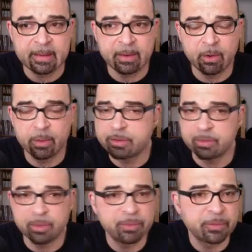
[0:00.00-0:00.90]
always
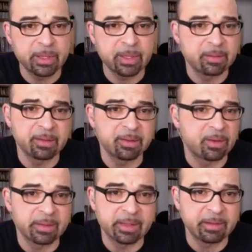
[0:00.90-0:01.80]
root for the
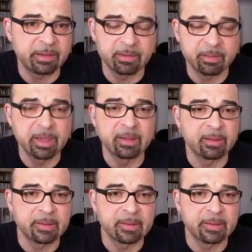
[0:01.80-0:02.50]
underdog. That's just me.